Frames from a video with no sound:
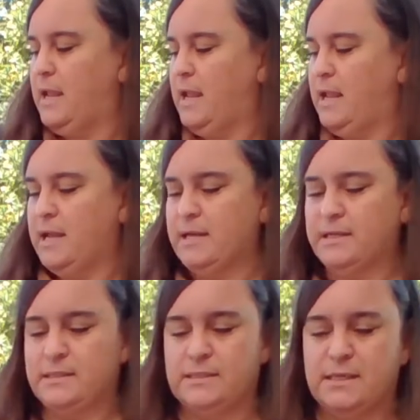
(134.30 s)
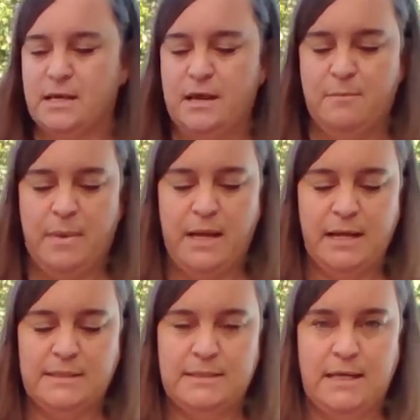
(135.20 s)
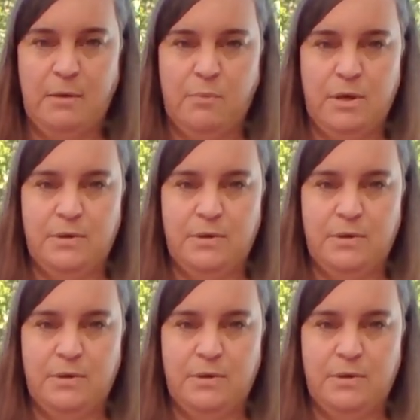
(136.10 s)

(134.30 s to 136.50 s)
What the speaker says: And my next step